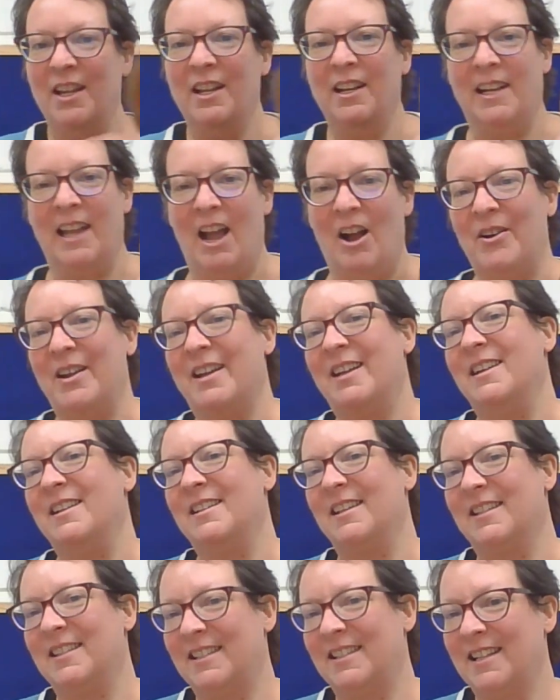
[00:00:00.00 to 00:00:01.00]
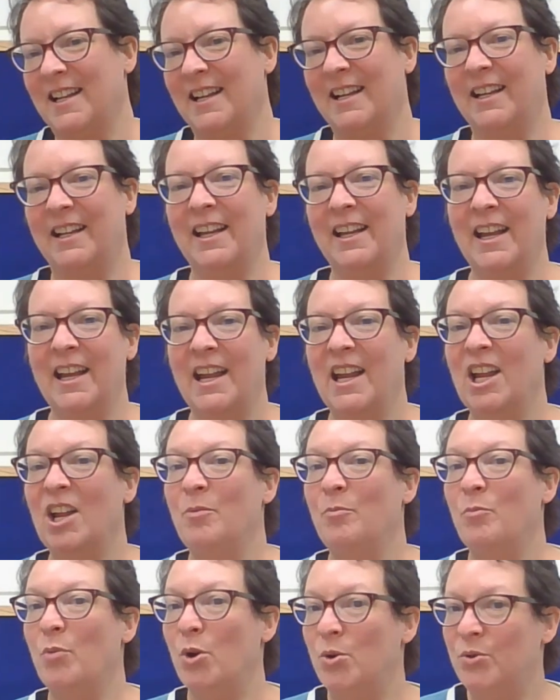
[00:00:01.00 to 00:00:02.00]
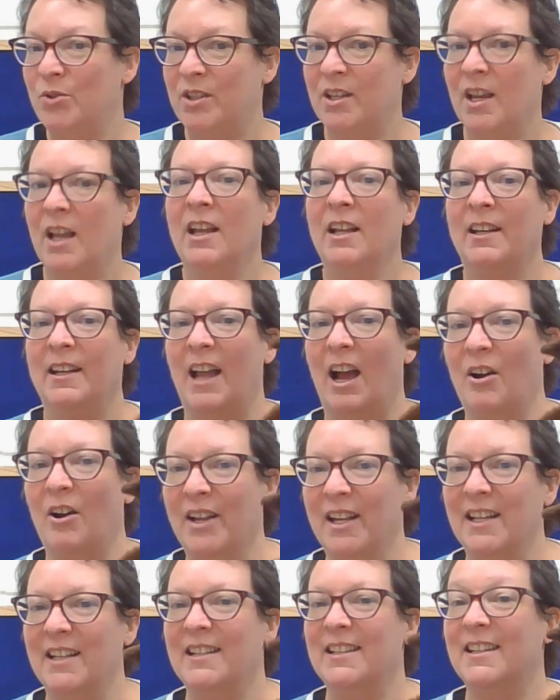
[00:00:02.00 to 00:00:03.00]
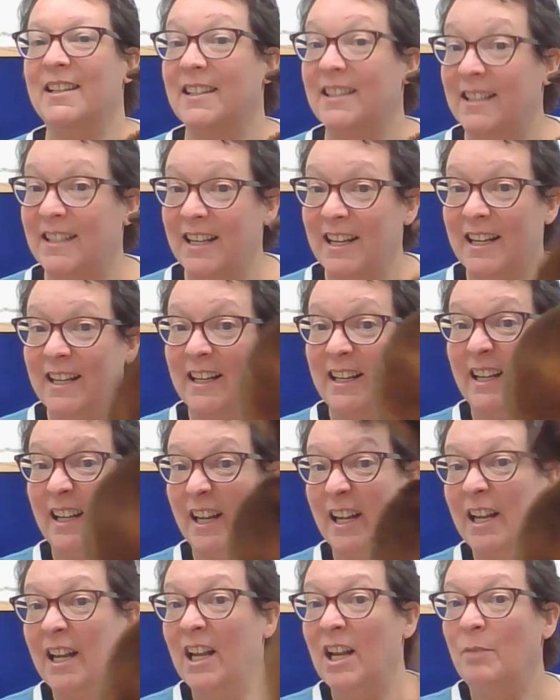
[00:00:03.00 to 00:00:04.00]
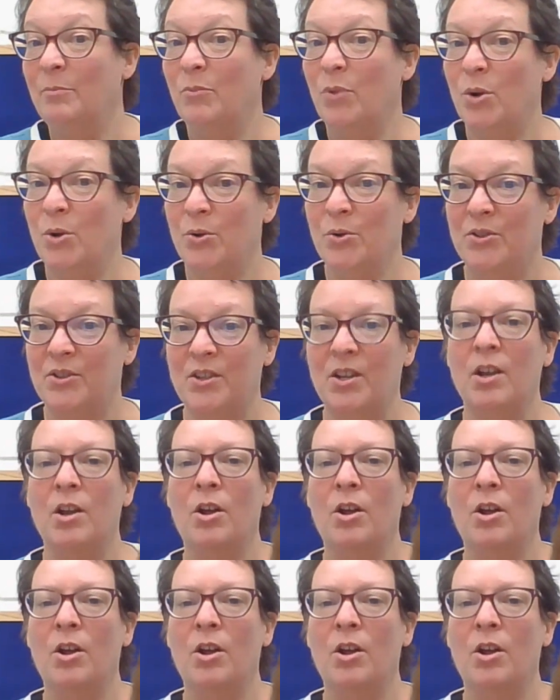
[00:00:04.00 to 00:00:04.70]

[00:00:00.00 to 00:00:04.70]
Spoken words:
Now he's a sticky moose, now he's a sticky moose,